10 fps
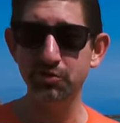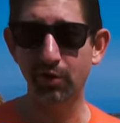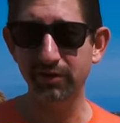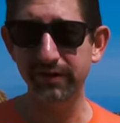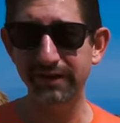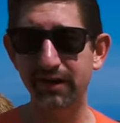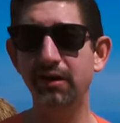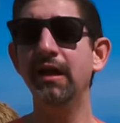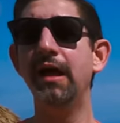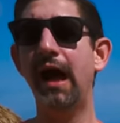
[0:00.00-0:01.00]
snorkeling
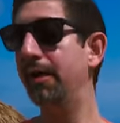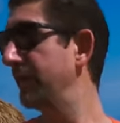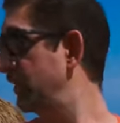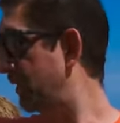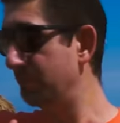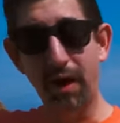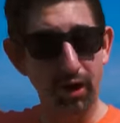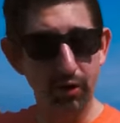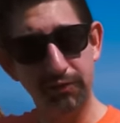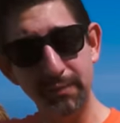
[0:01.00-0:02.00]
gear uh, that you can
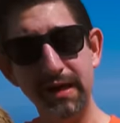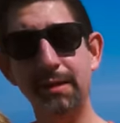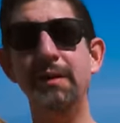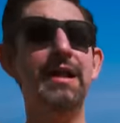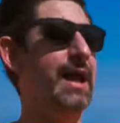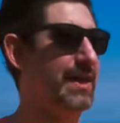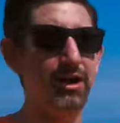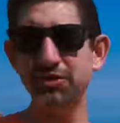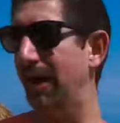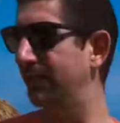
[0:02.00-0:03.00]
borrow from them. They also